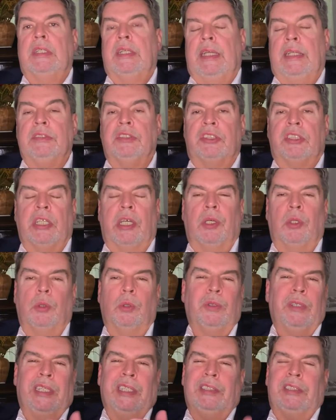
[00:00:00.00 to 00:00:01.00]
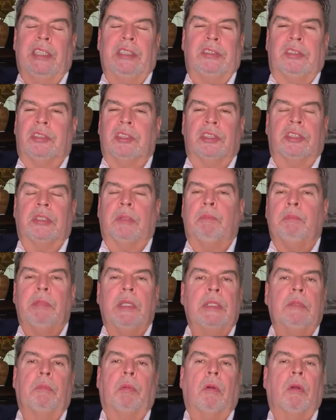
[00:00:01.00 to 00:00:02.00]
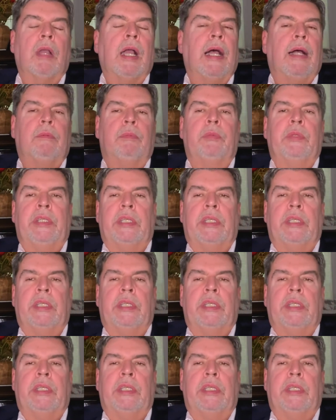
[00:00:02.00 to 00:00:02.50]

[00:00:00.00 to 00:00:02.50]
And so it's just a big problem